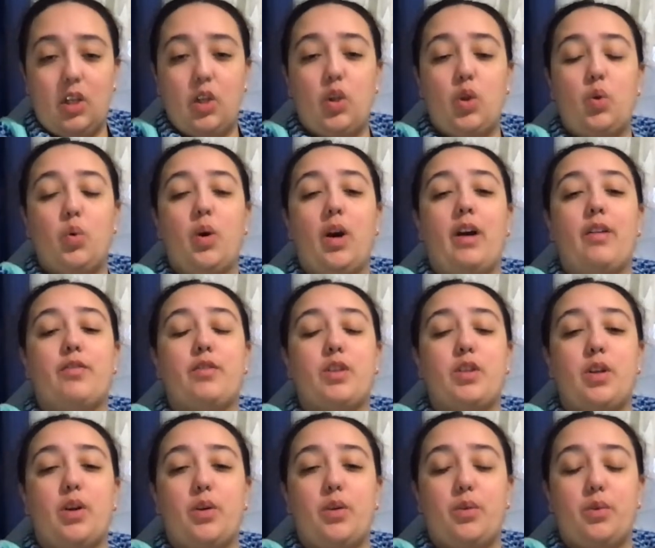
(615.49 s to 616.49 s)
You have to
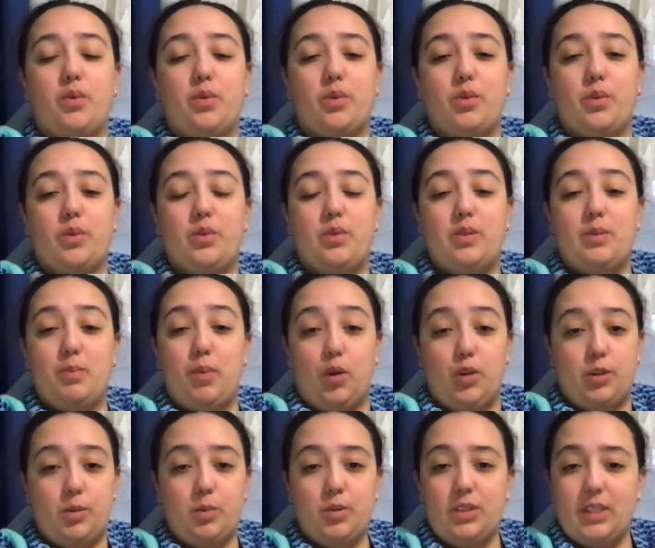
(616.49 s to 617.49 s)
go through
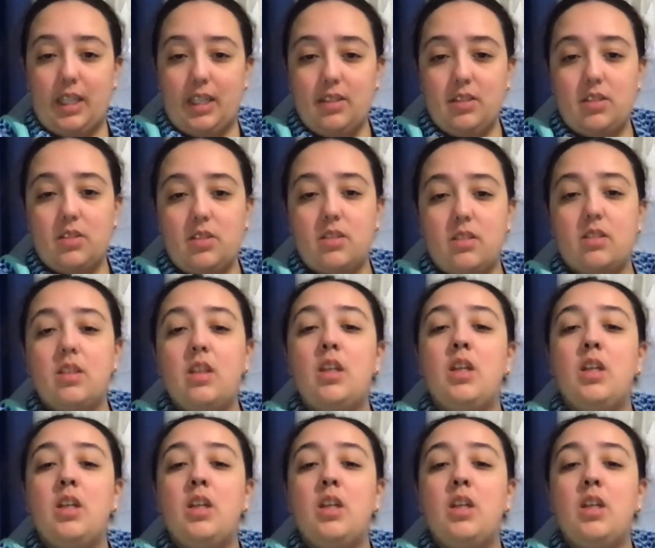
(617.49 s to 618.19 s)
multiple tests.